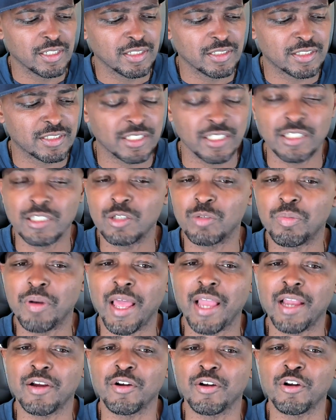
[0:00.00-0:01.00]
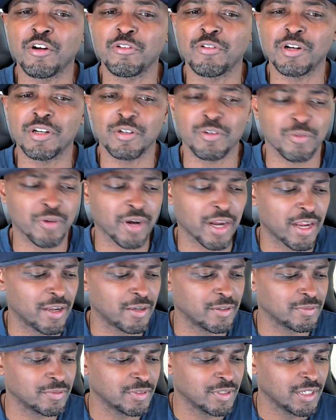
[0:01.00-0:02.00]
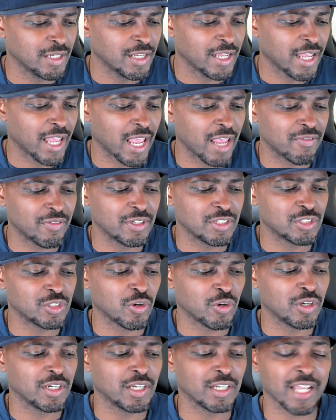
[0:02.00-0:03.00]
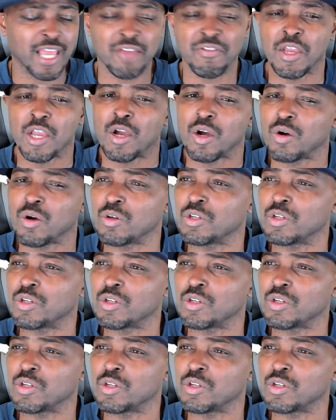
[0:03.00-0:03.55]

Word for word: see a little black girl running around, enjoying her life.